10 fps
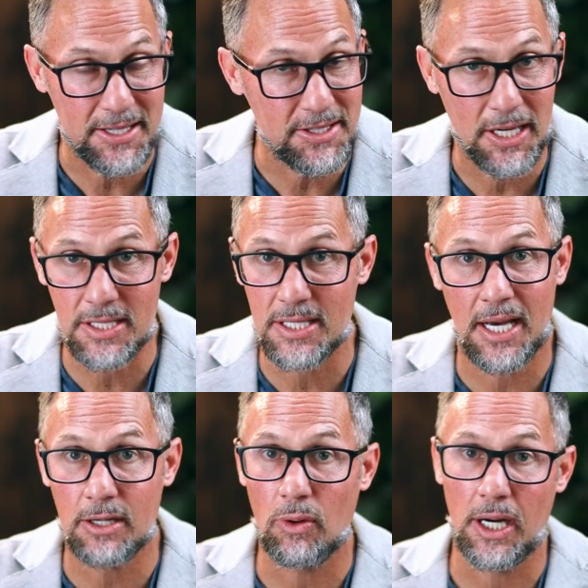It doesn't
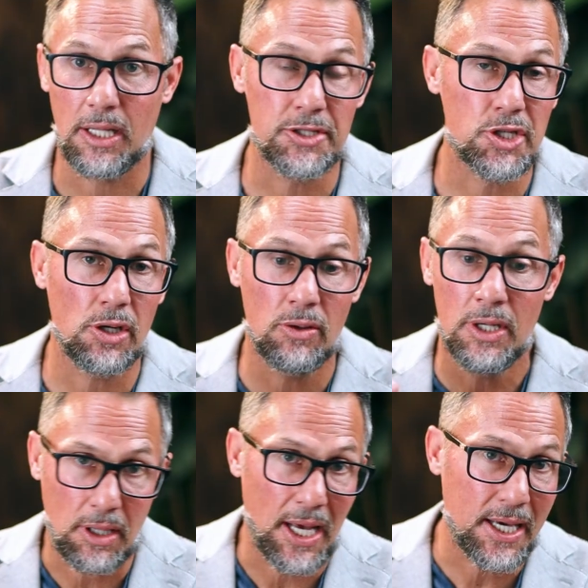end well. And so,
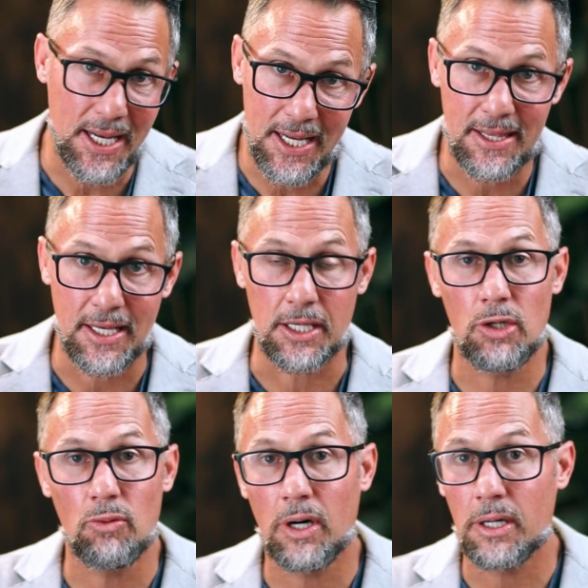like anything,
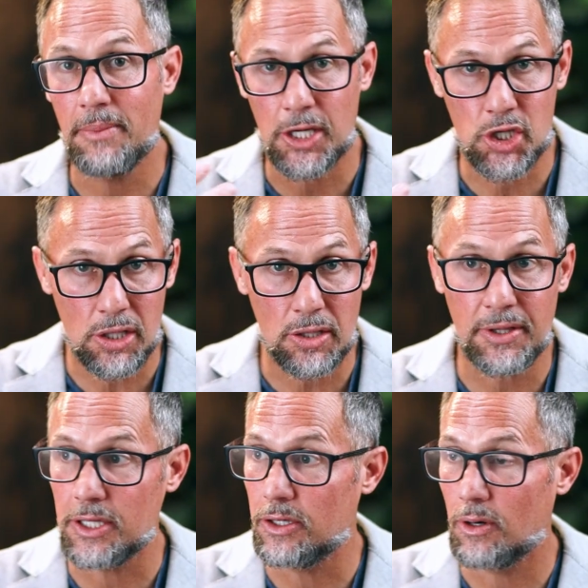you want to make sure
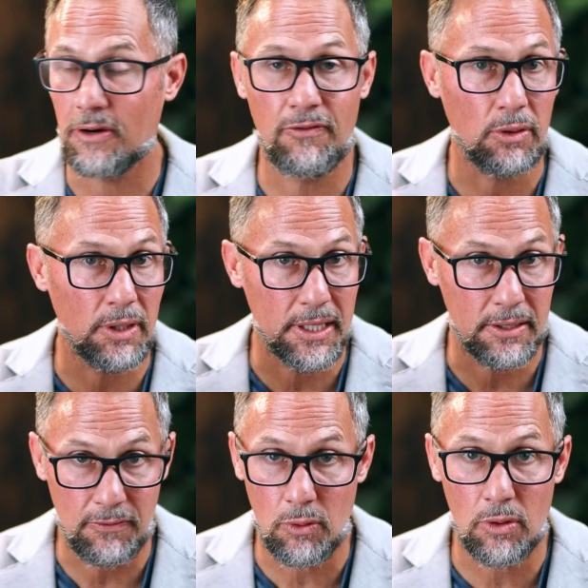that you are fully
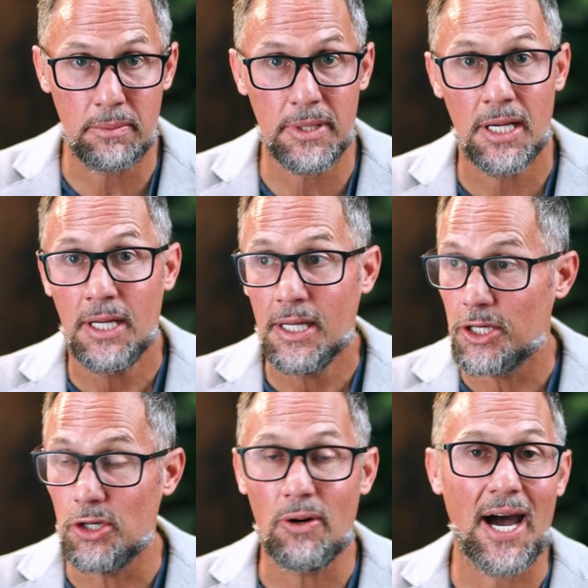informed.
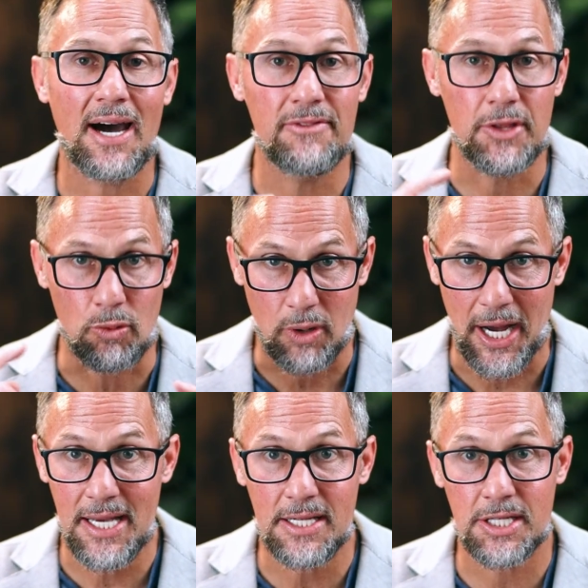You have the
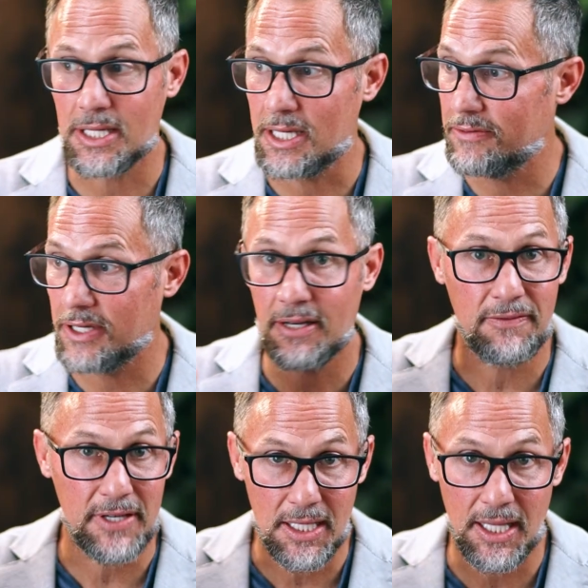right, even
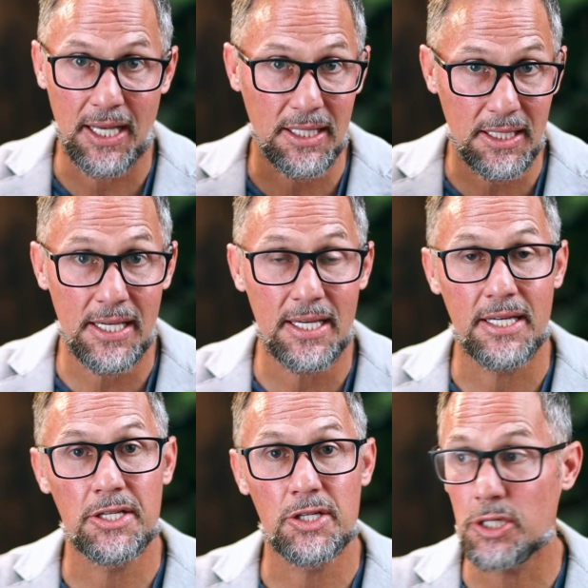if Eli Lilly
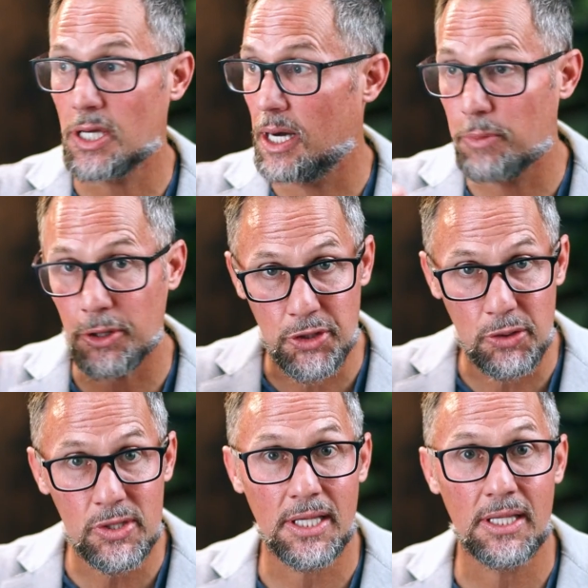is uh,
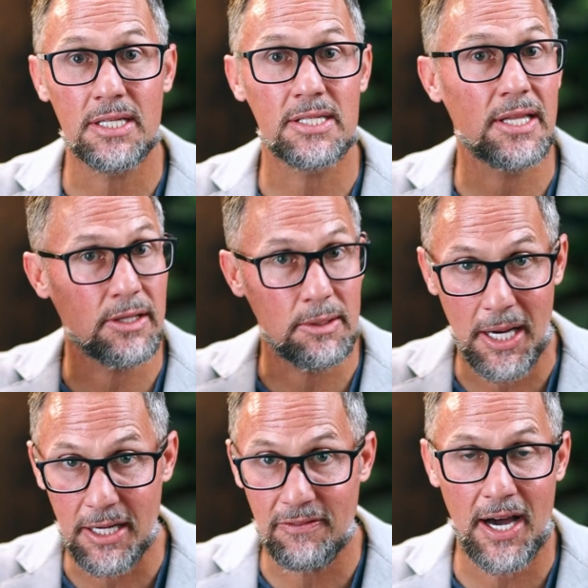producing this, they're the
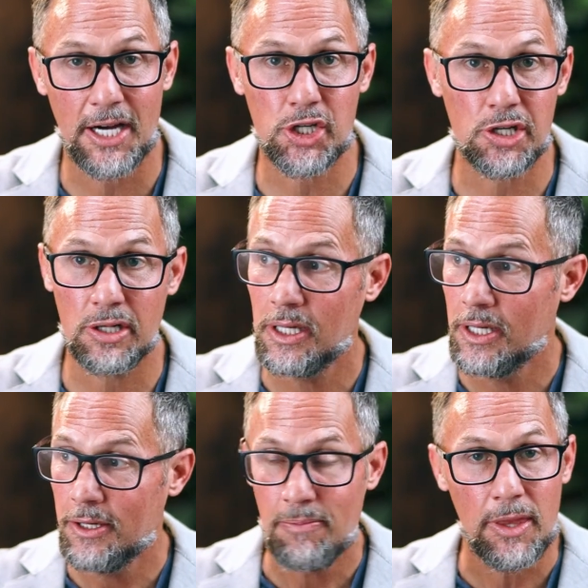manufacturer,
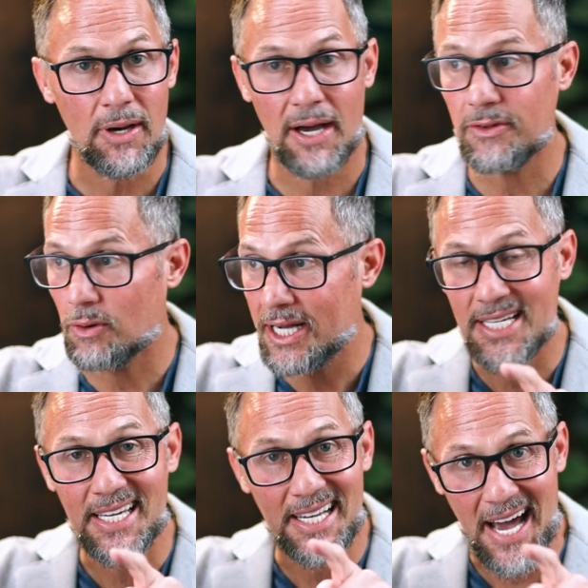you have the right
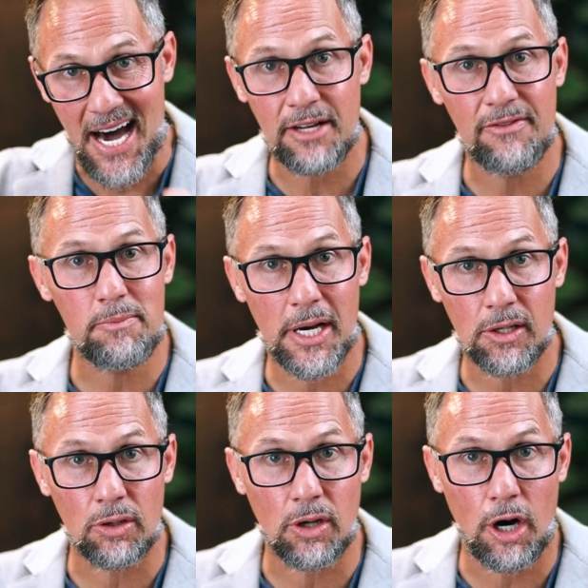to get out of the
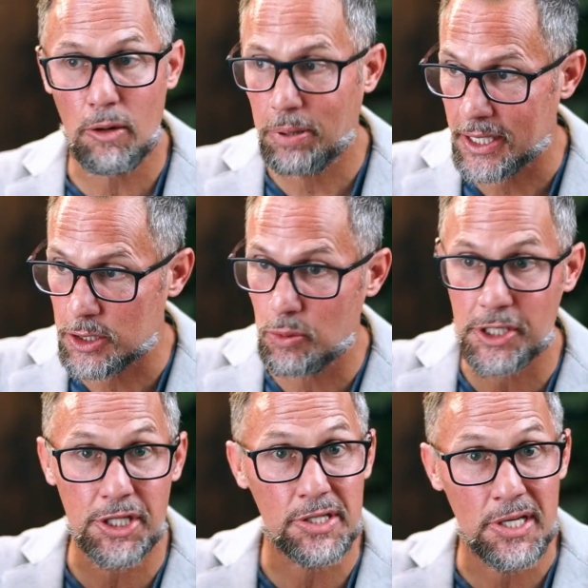medical complex,
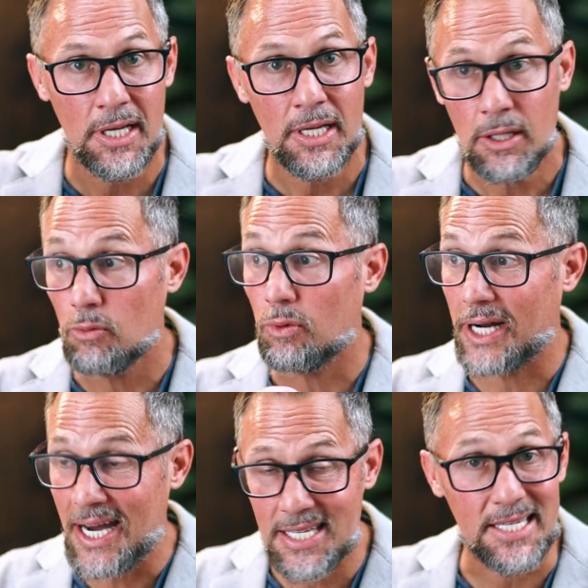which is what
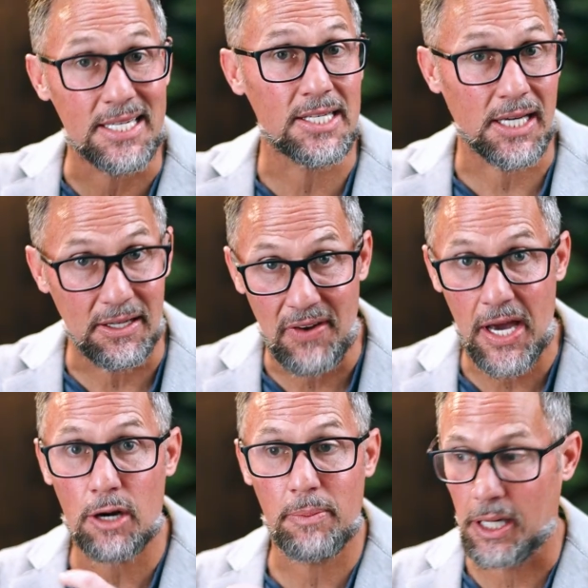I see as a
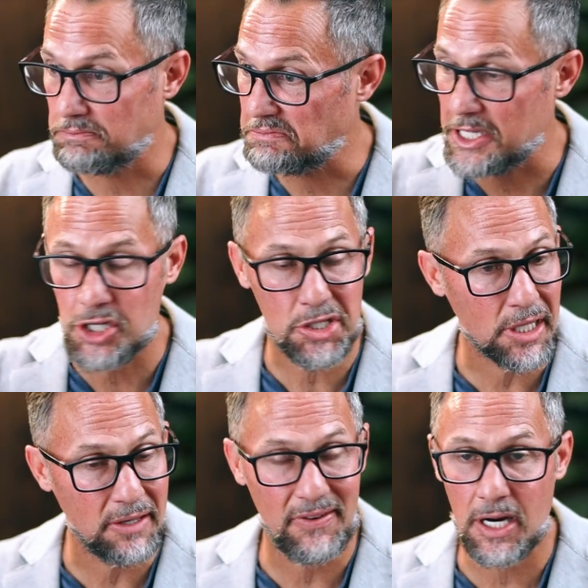conveyor belt. It's just
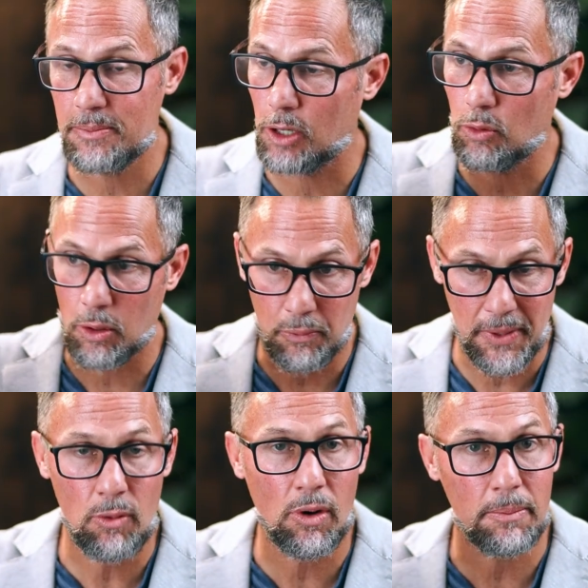a conveyor belt where
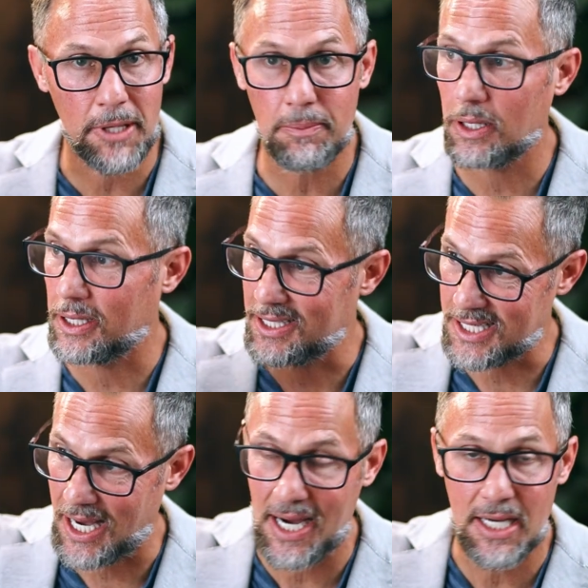they want people on
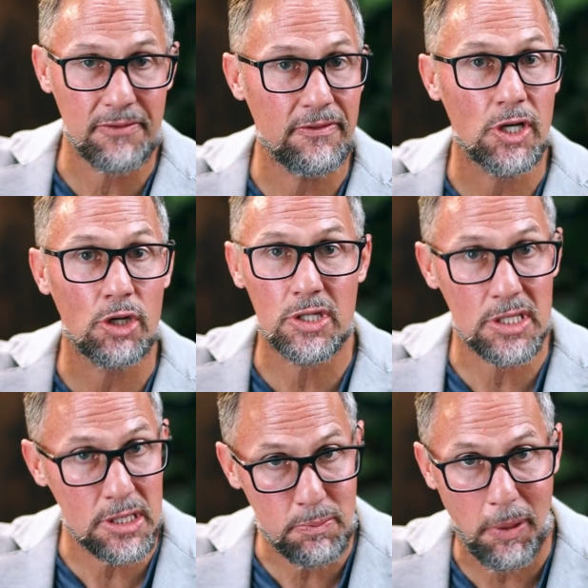as high
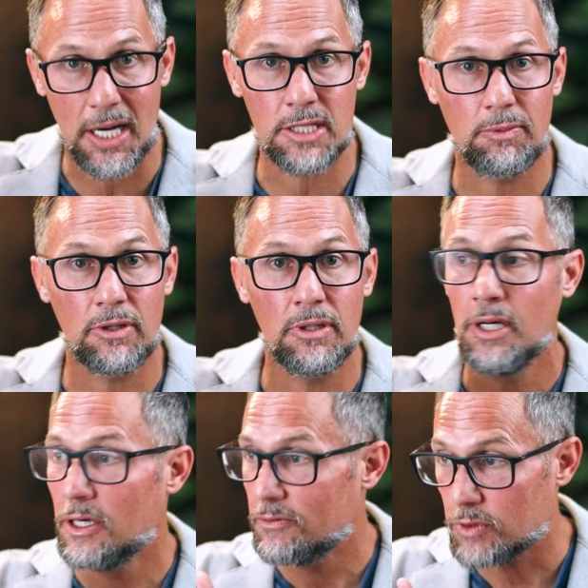doses as possible
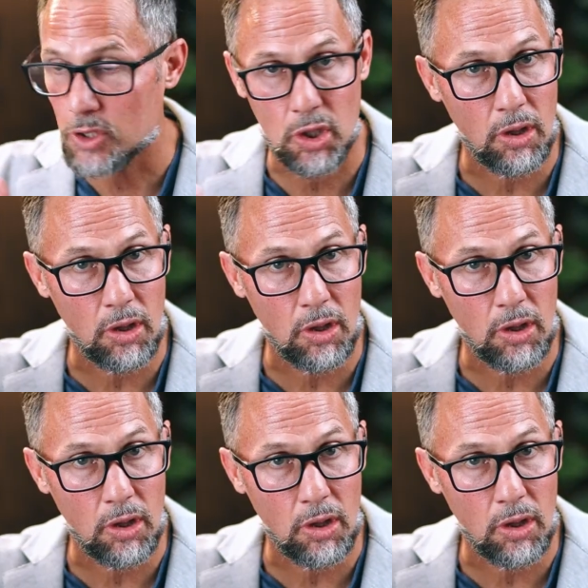for as